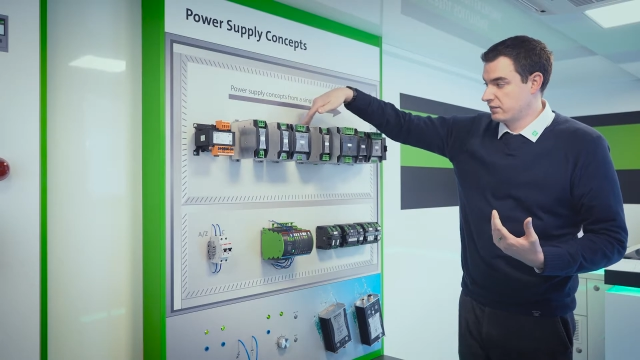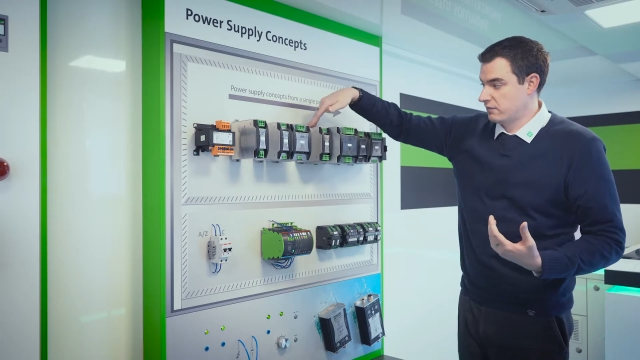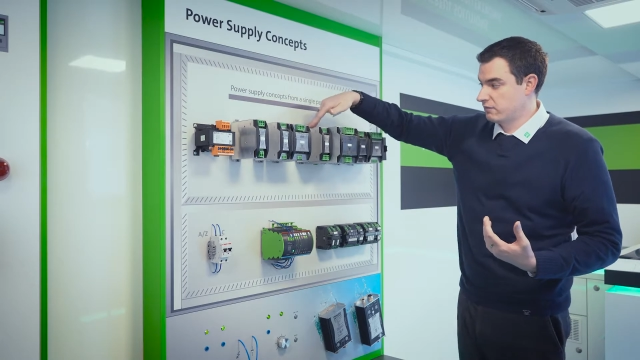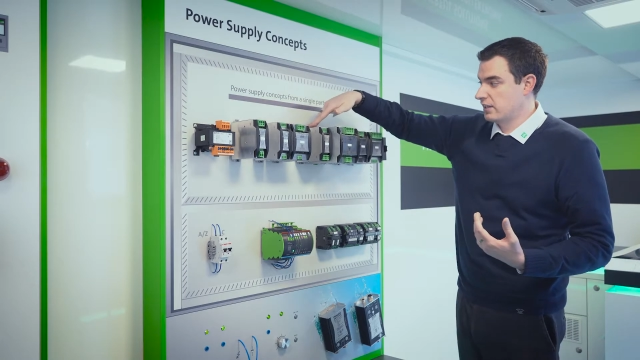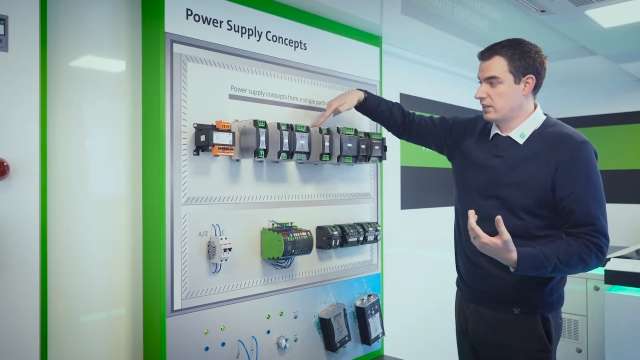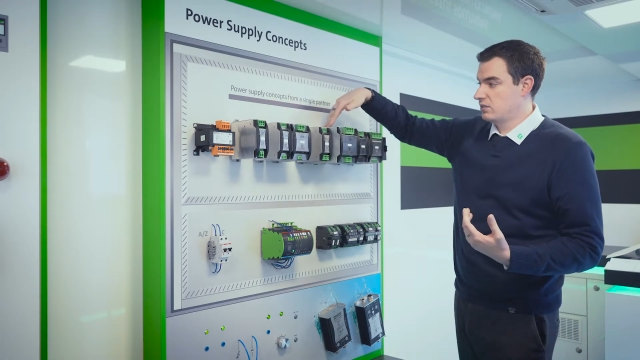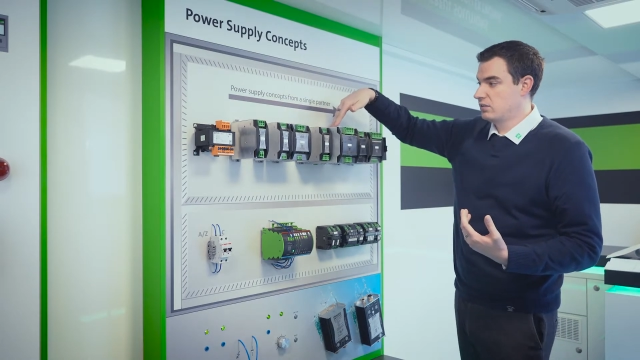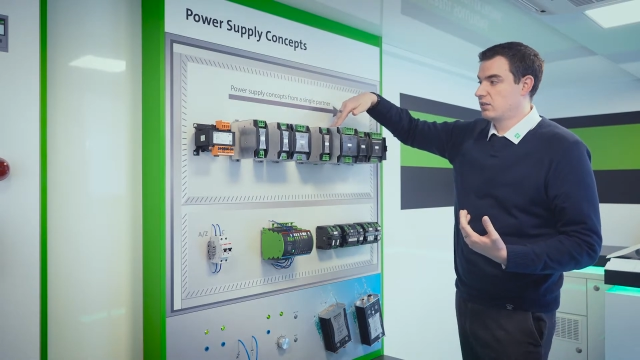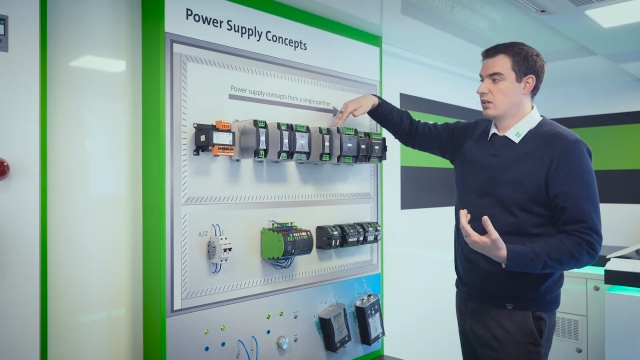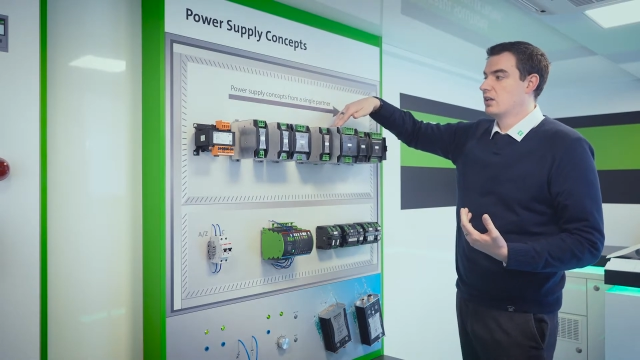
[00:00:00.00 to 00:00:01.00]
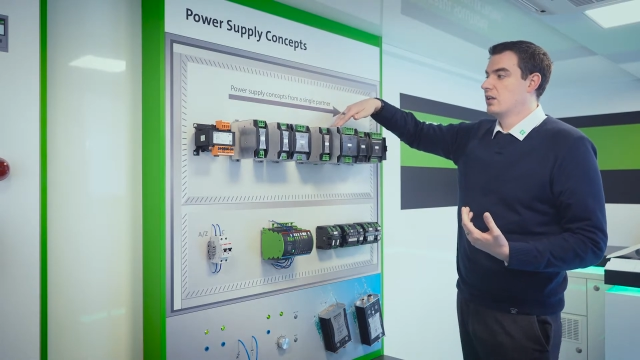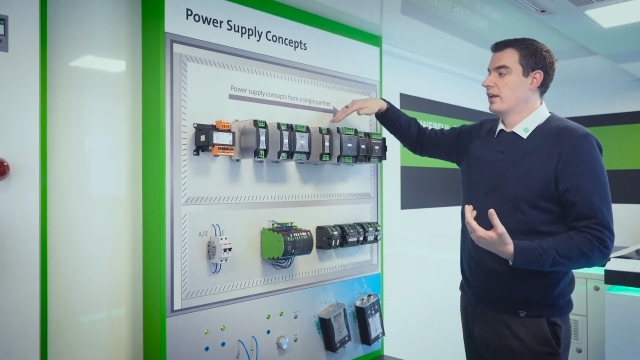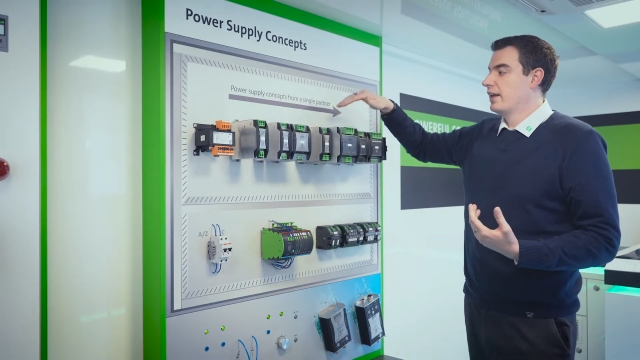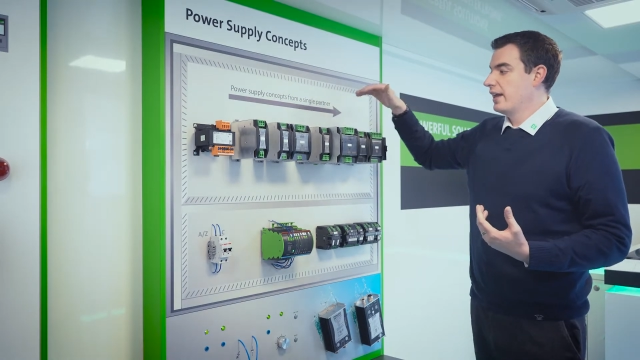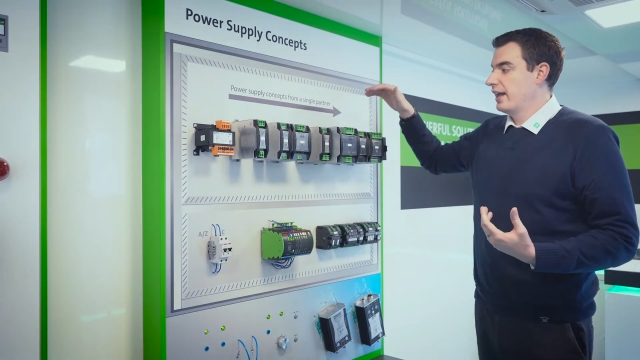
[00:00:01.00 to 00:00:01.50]
of the range,
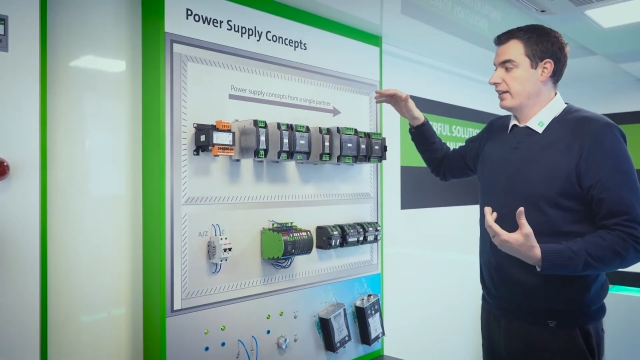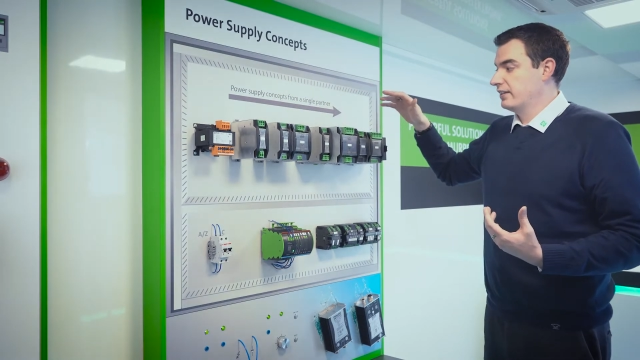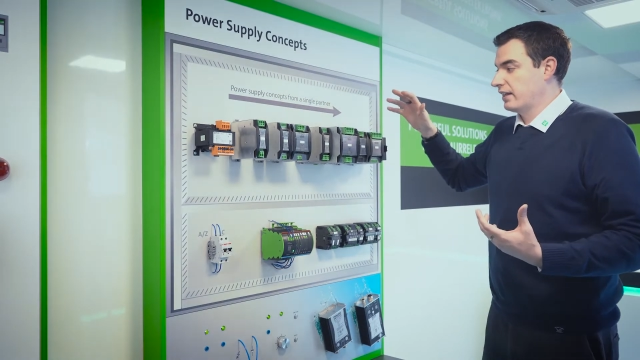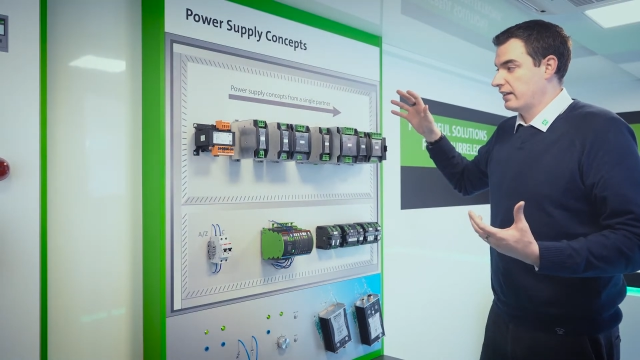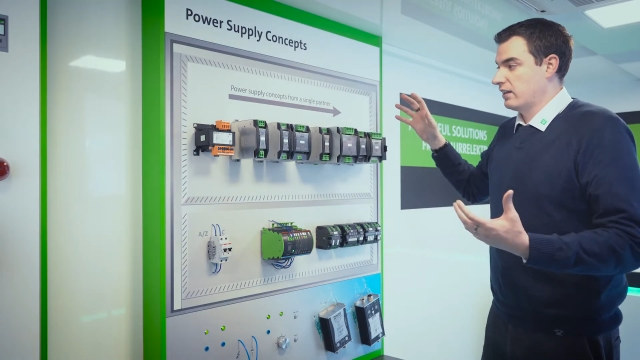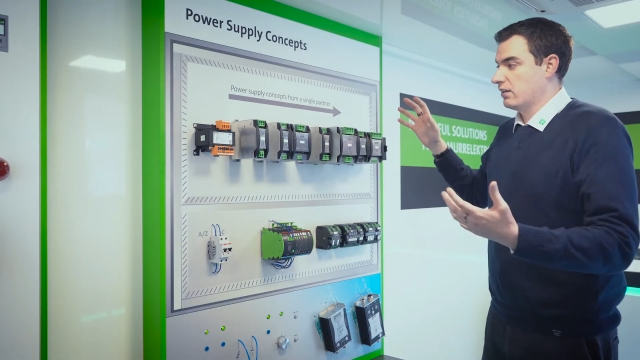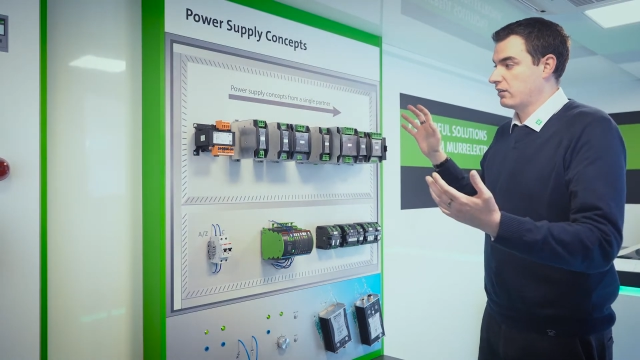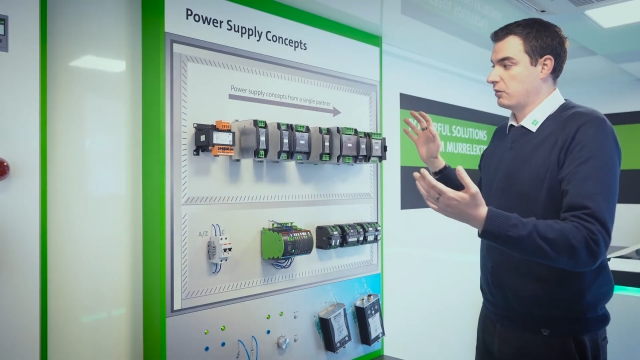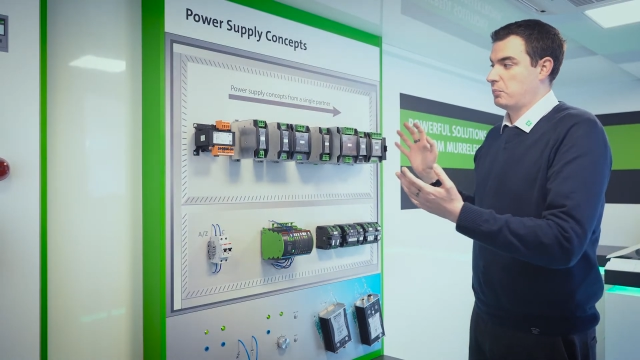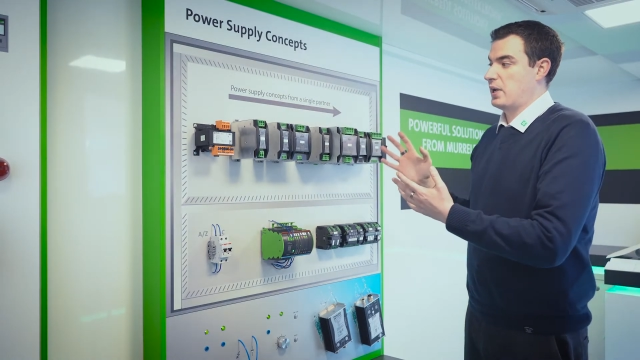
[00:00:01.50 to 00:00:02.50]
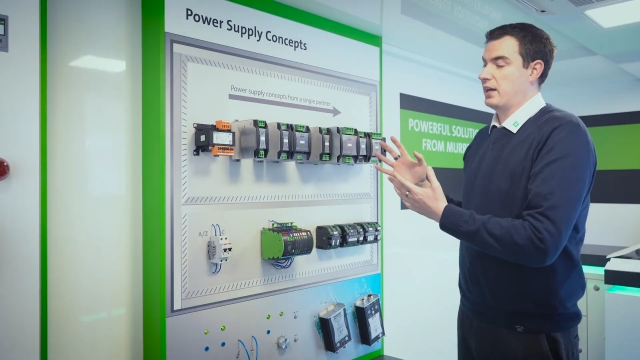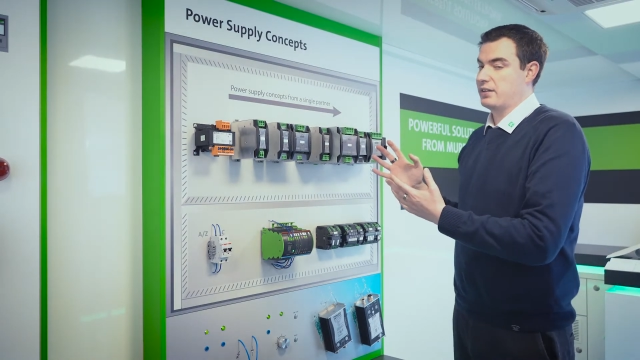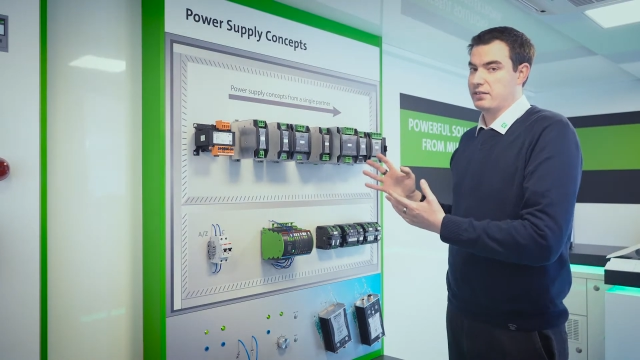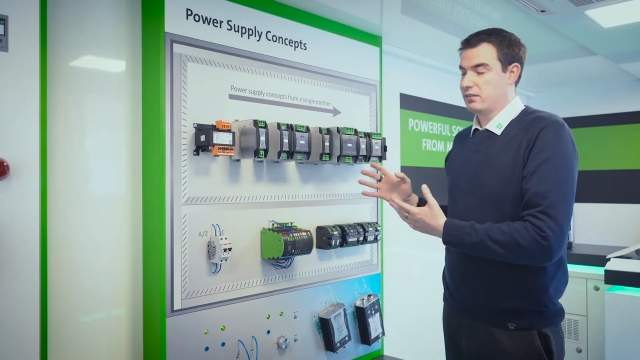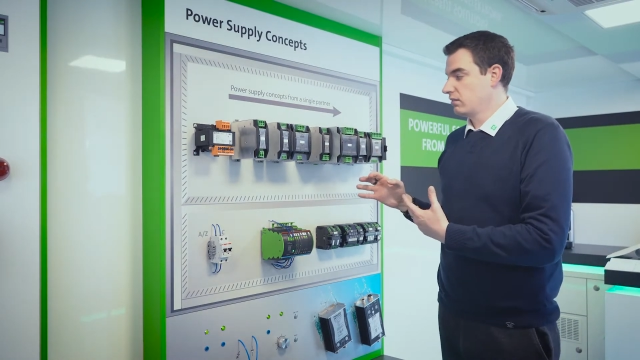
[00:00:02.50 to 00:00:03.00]
in that they are compact,